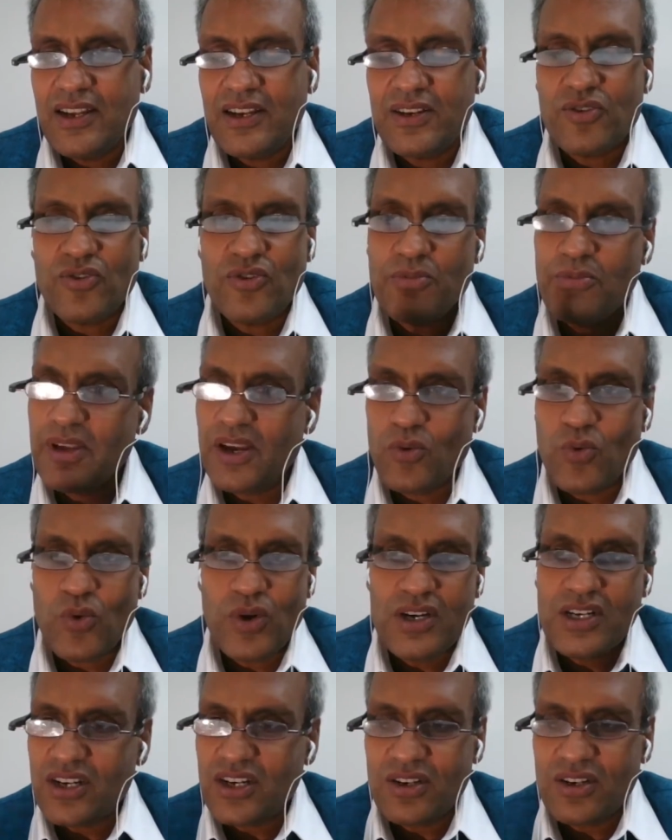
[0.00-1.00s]
it could be a
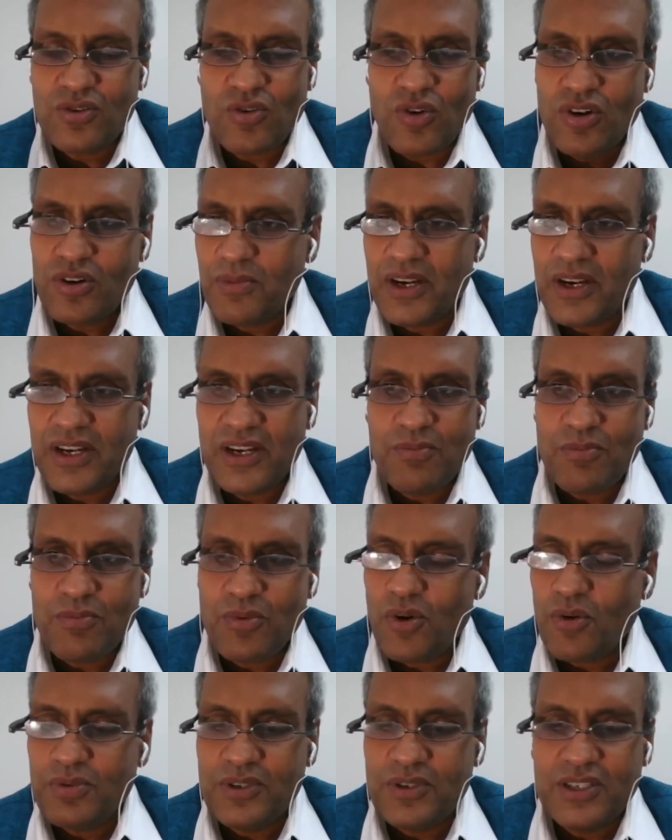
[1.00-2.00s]
vertical condominium
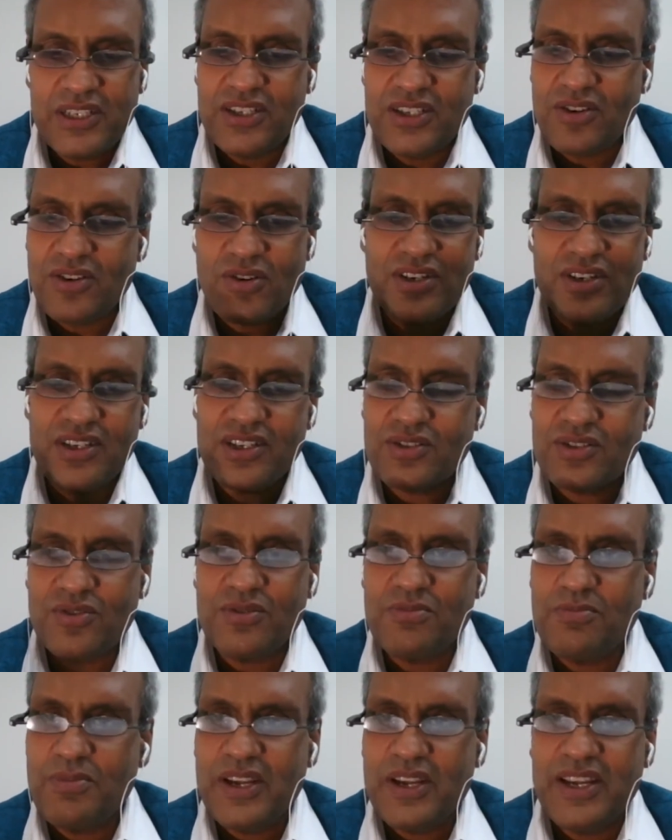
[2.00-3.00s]
property or it
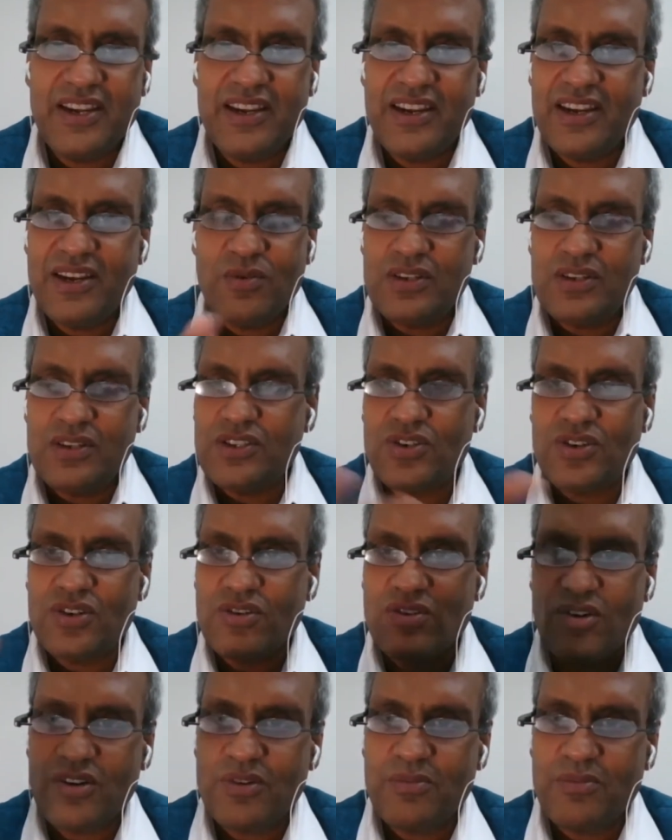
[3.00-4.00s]
could be individual
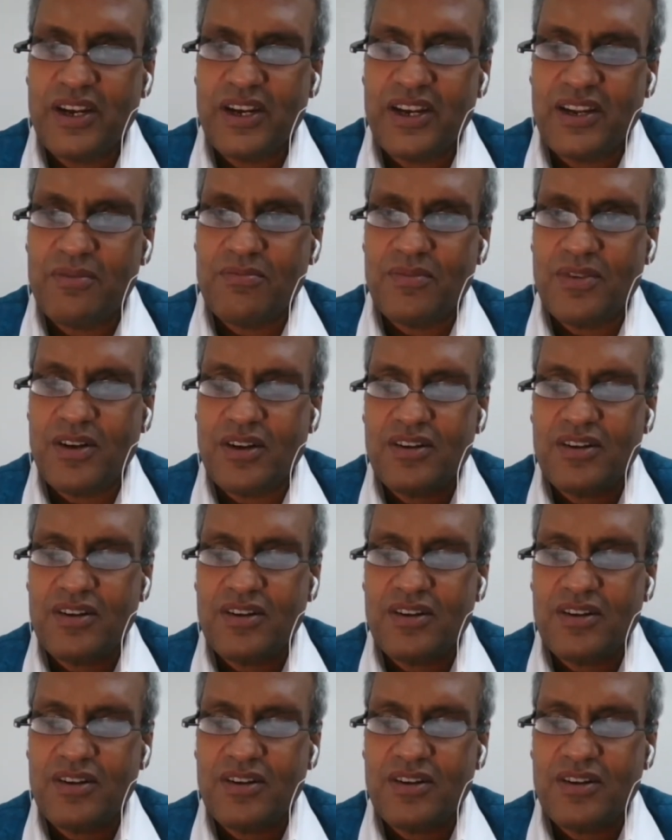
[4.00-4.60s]
condominium